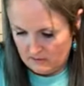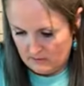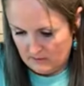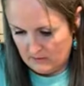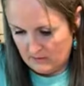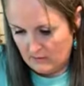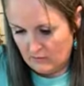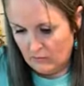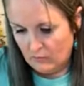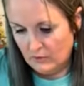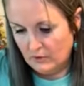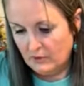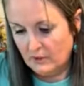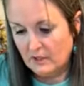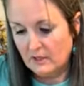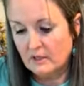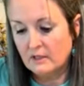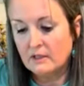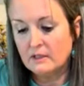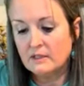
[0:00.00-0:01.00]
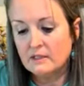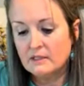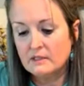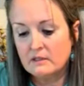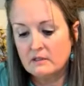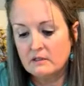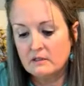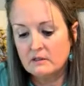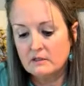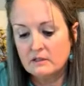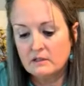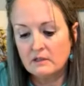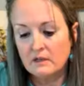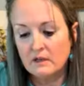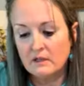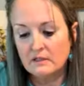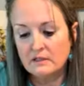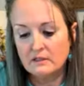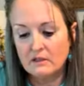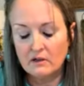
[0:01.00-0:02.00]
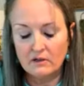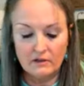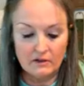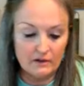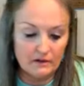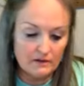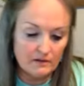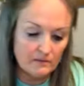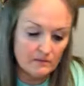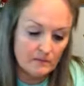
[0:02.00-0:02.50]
It really is. It's a nice color.